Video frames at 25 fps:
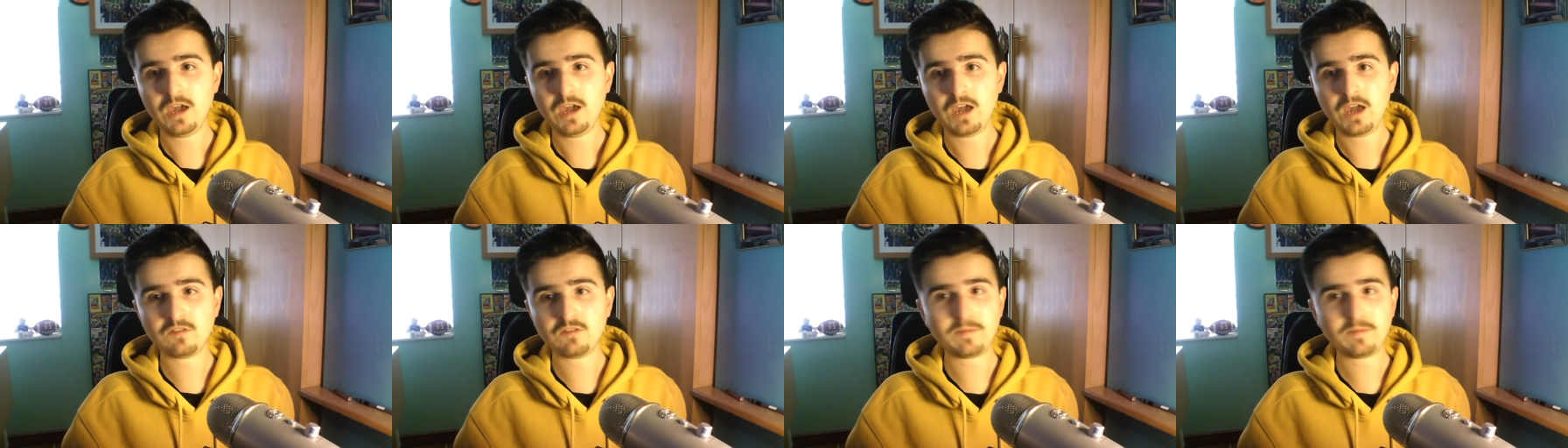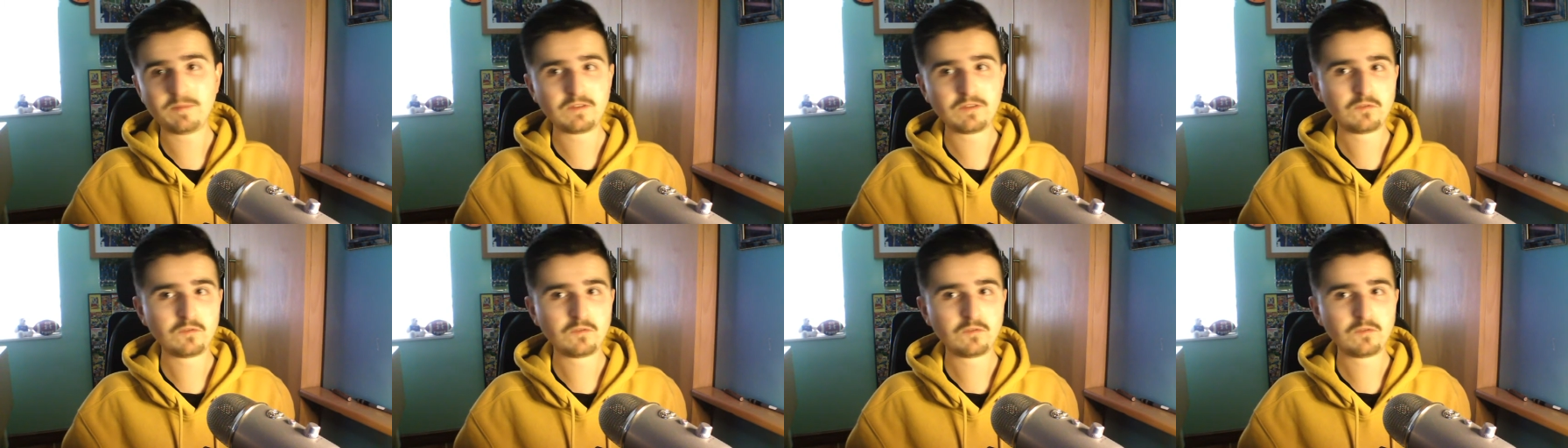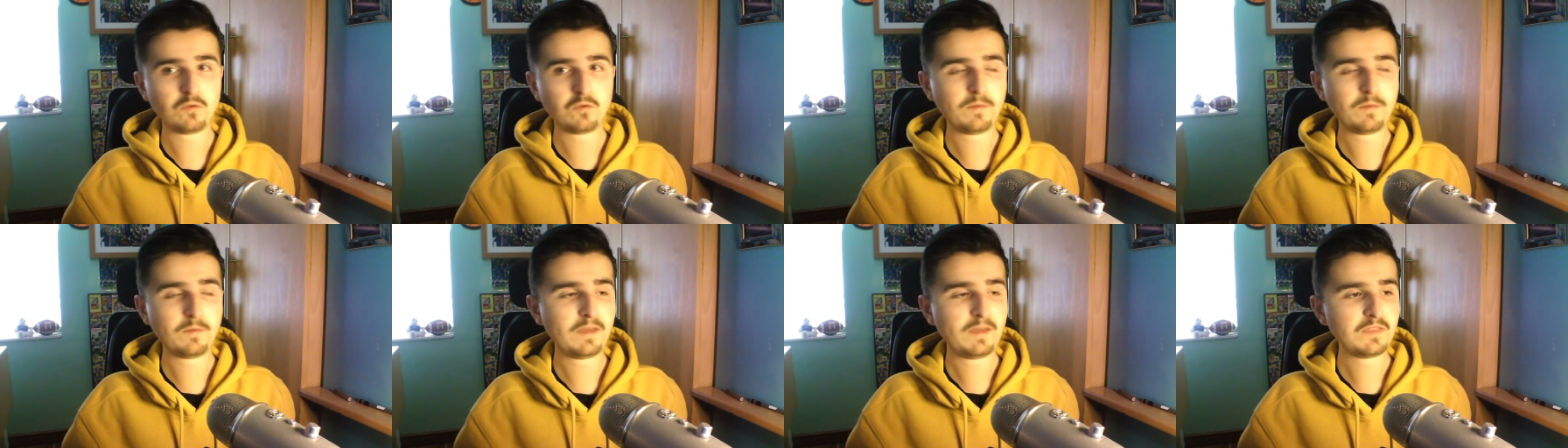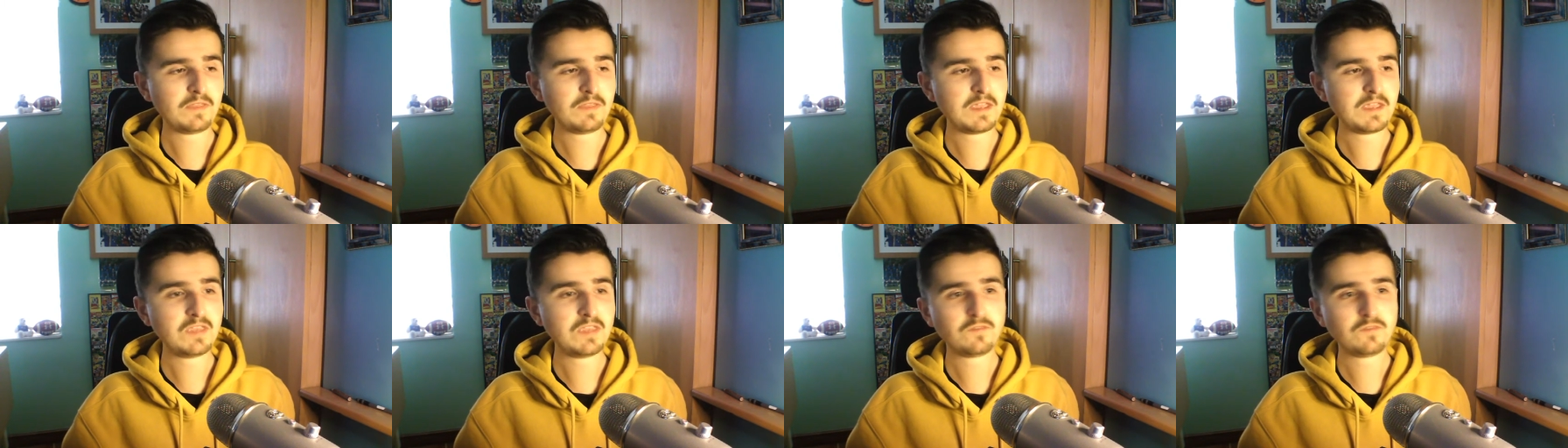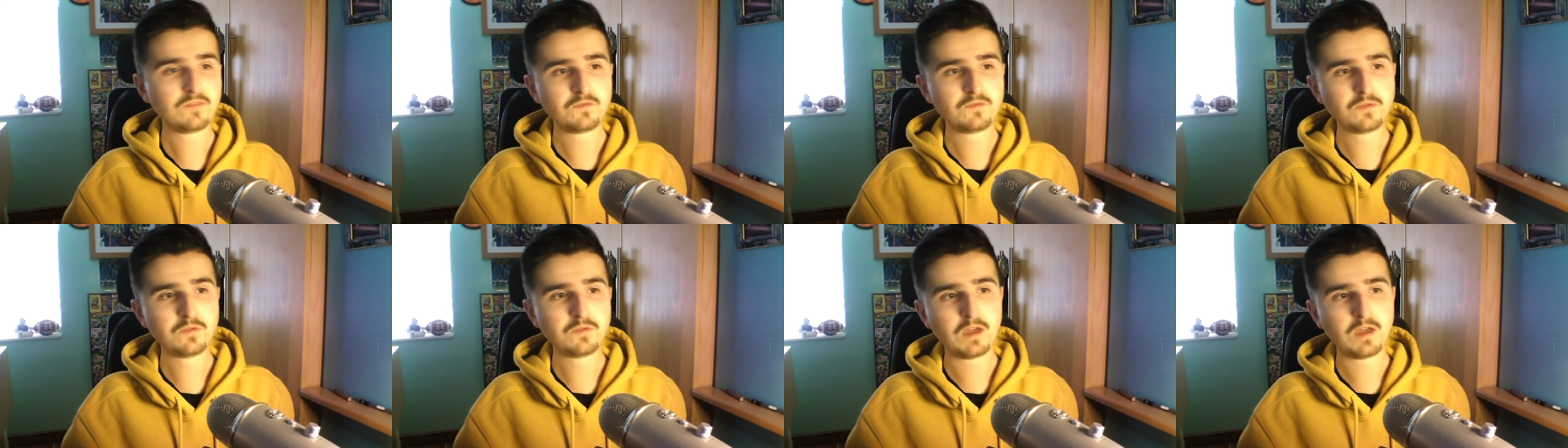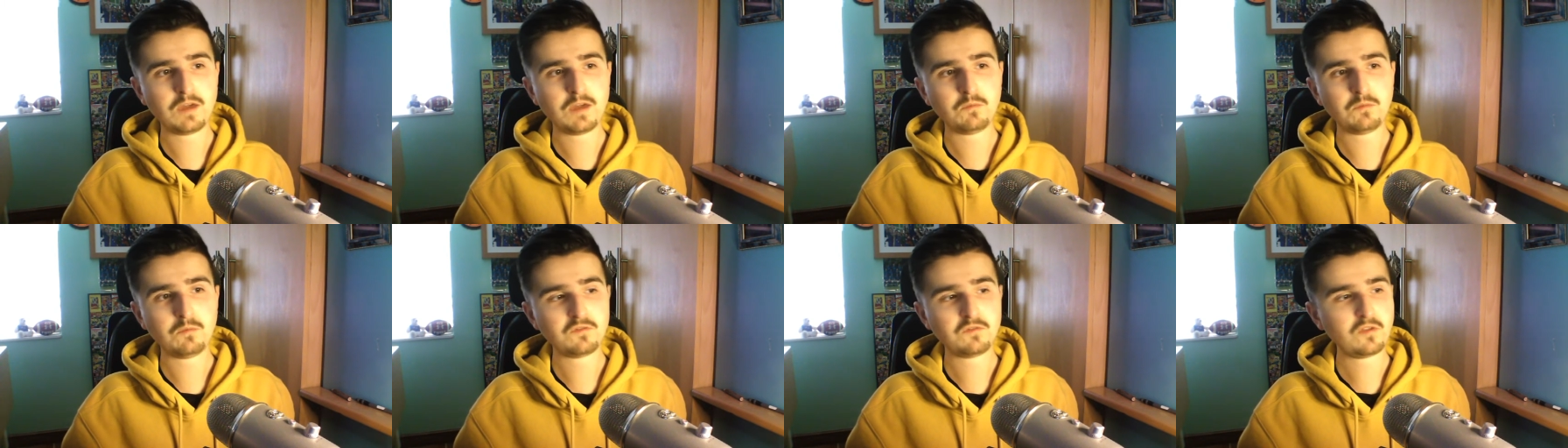I was about to talk about the interview that
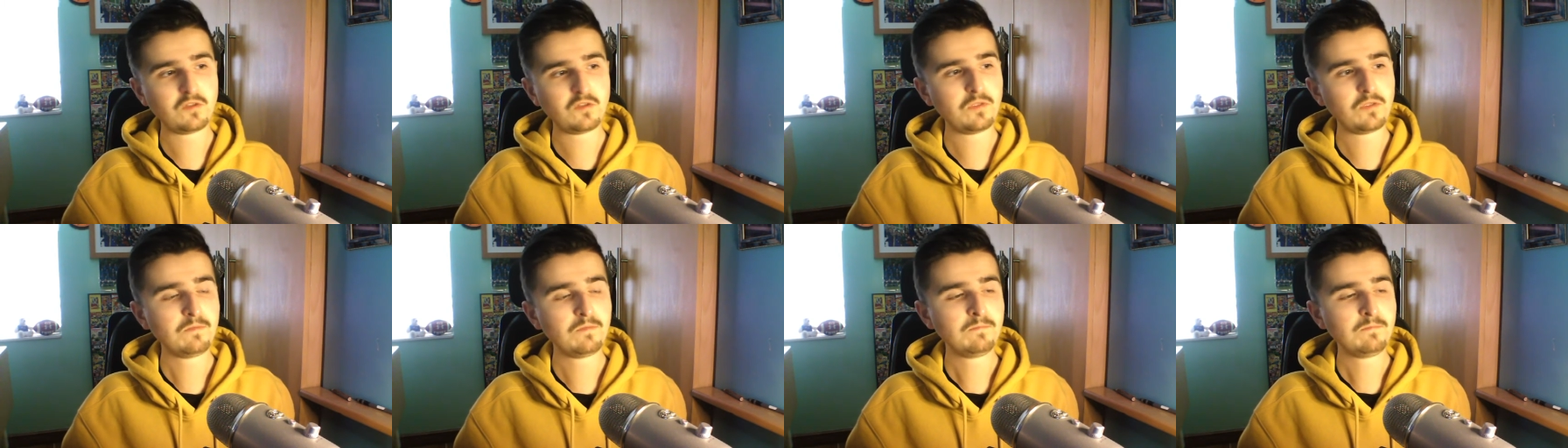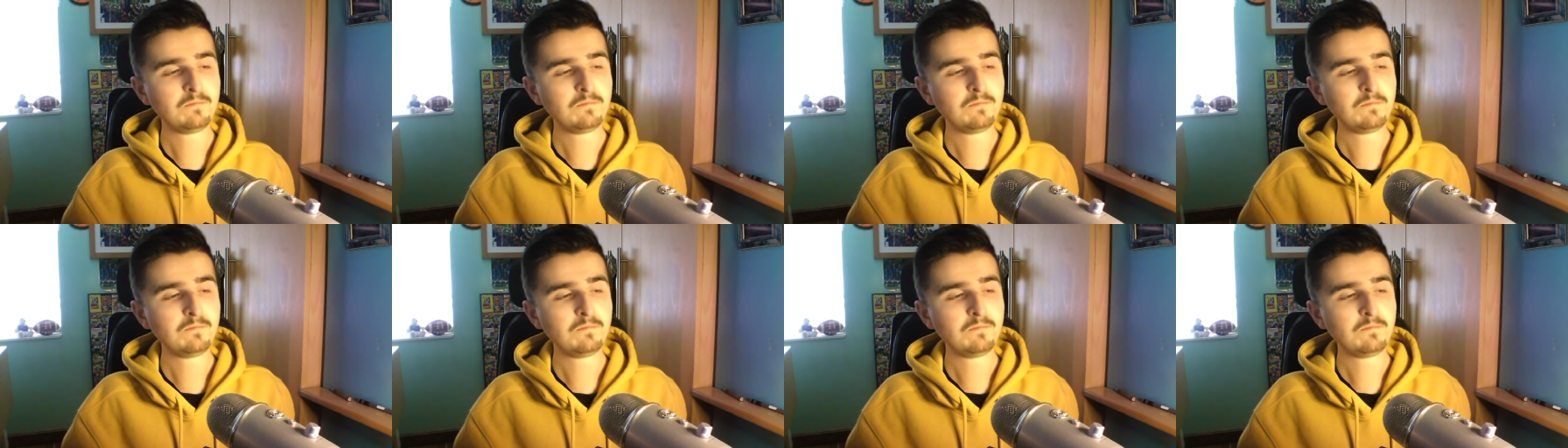I was on